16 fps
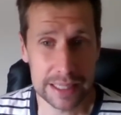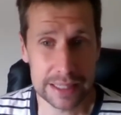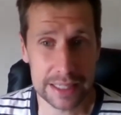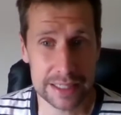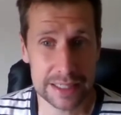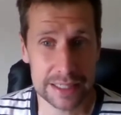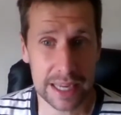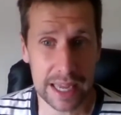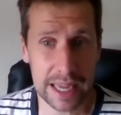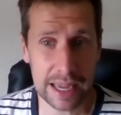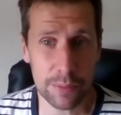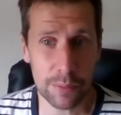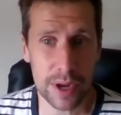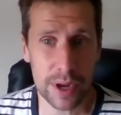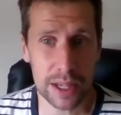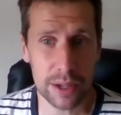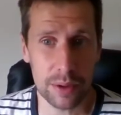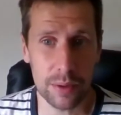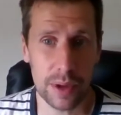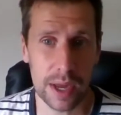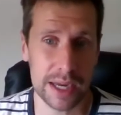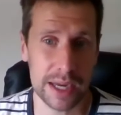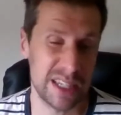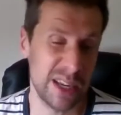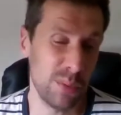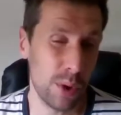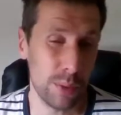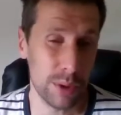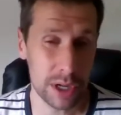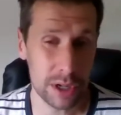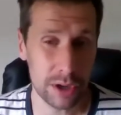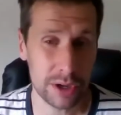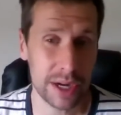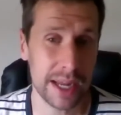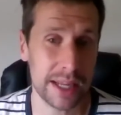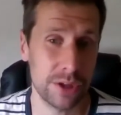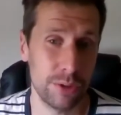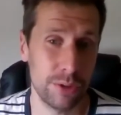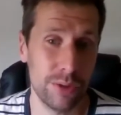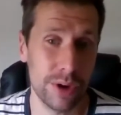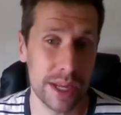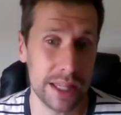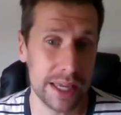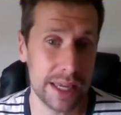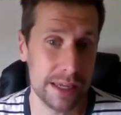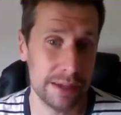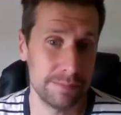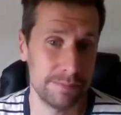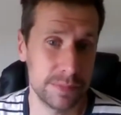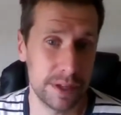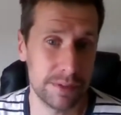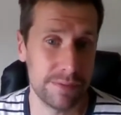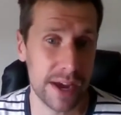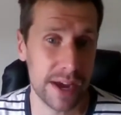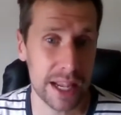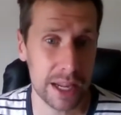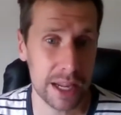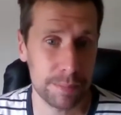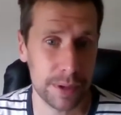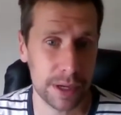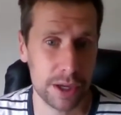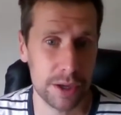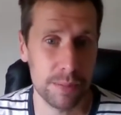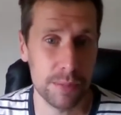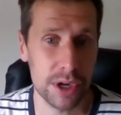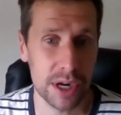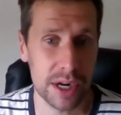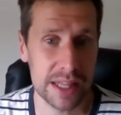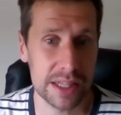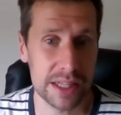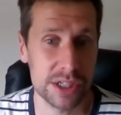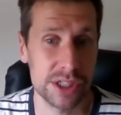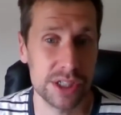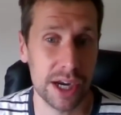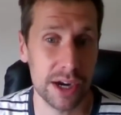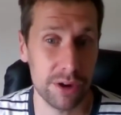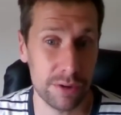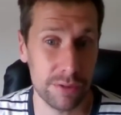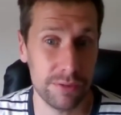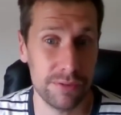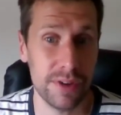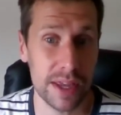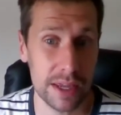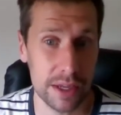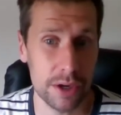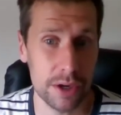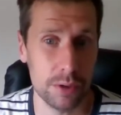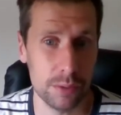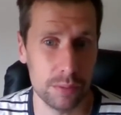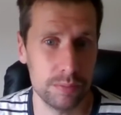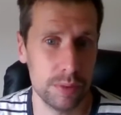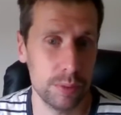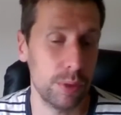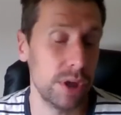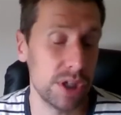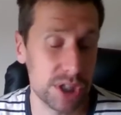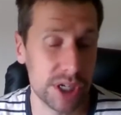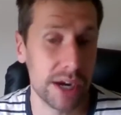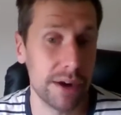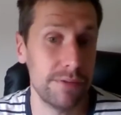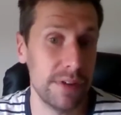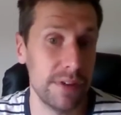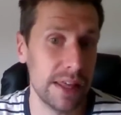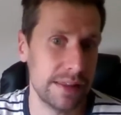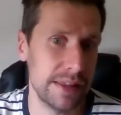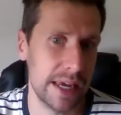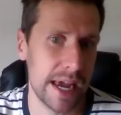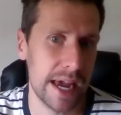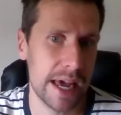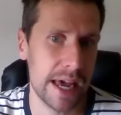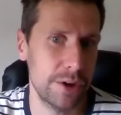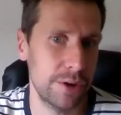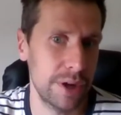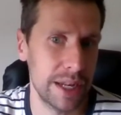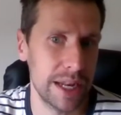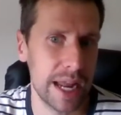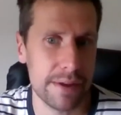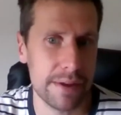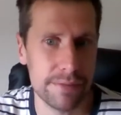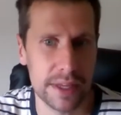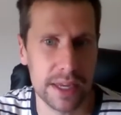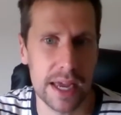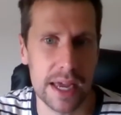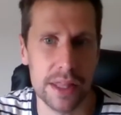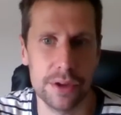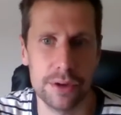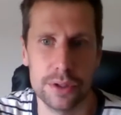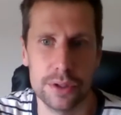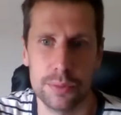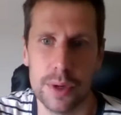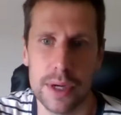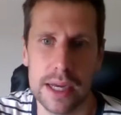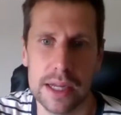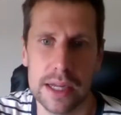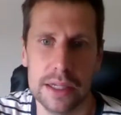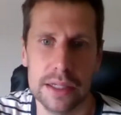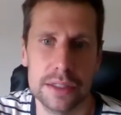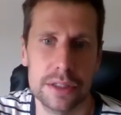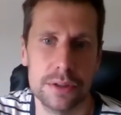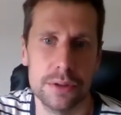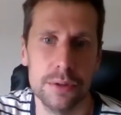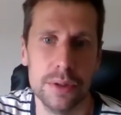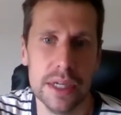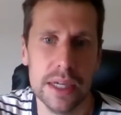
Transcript: to say, well, actually, what would it look like to really develop a community that share your faith, you know, where you share faith together and life together as well. So